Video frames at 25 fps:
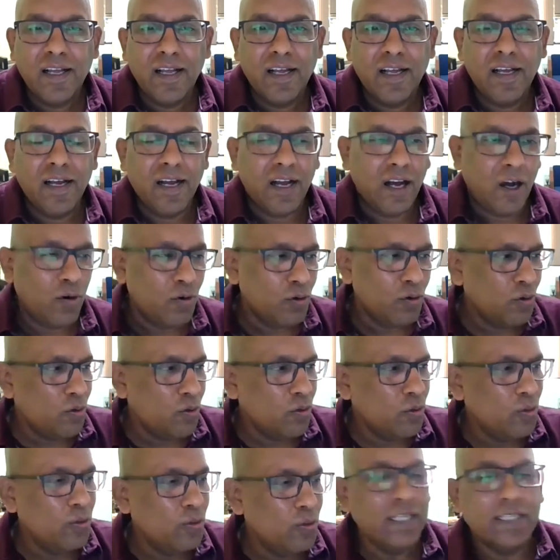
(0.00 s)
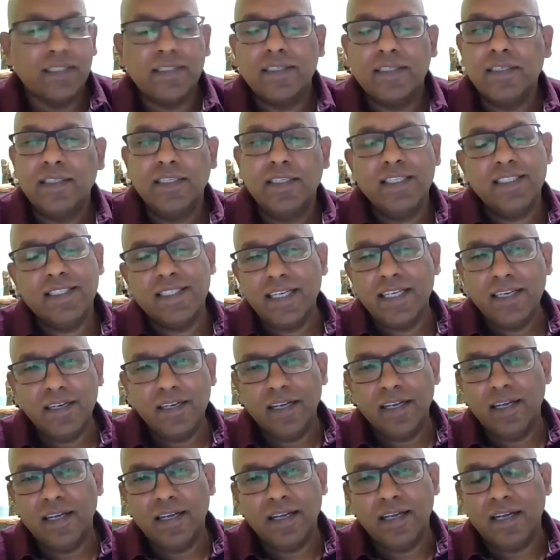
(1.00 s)
How do you do this? She said,
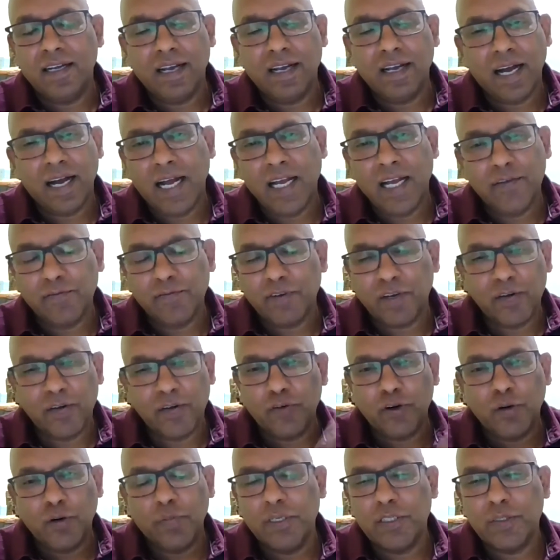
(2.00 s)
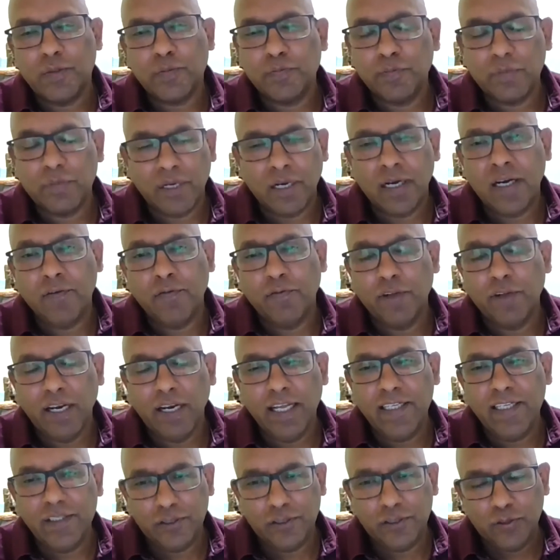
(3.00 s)
I have come from a
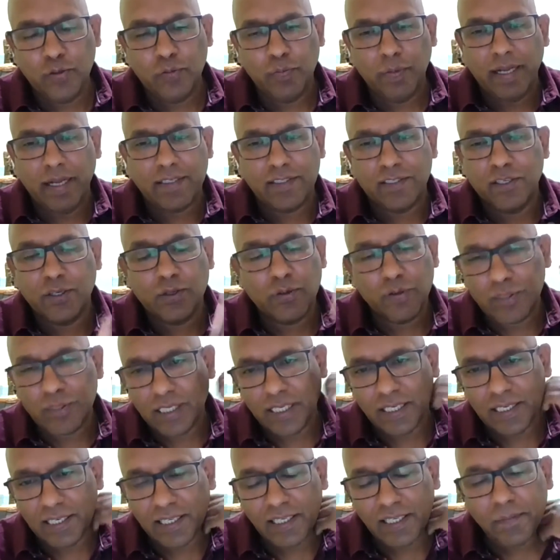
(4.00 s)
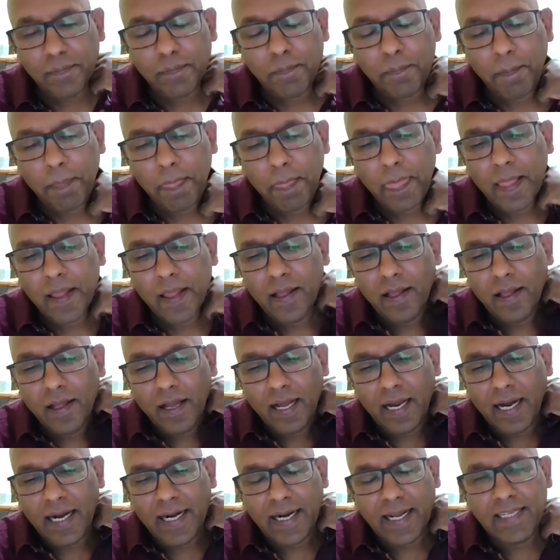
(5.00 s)
village to Mexico City,
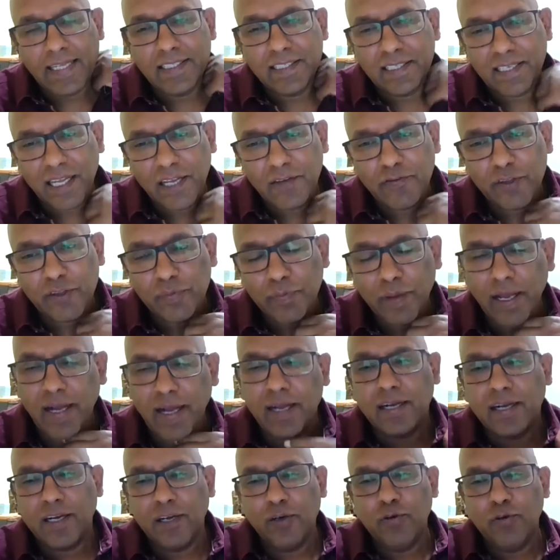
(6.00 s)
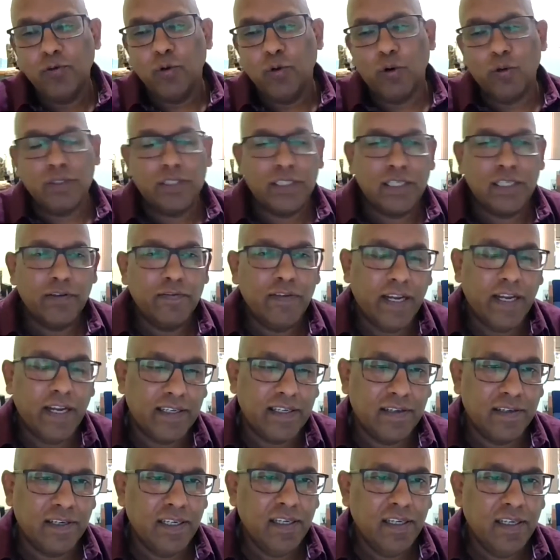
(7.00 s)
and I stay with my uncle who owns a
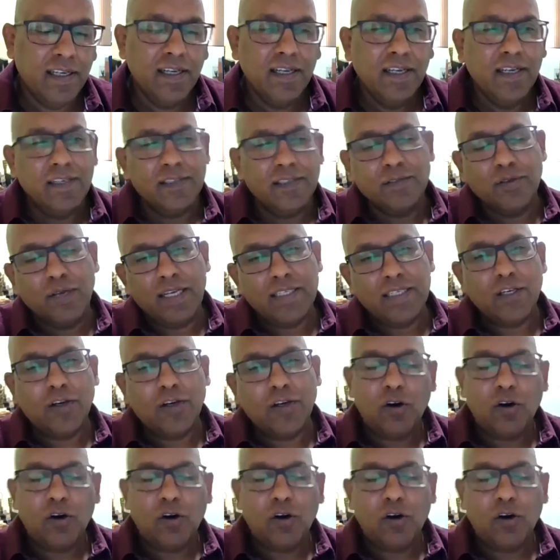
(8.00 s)
factory. So as a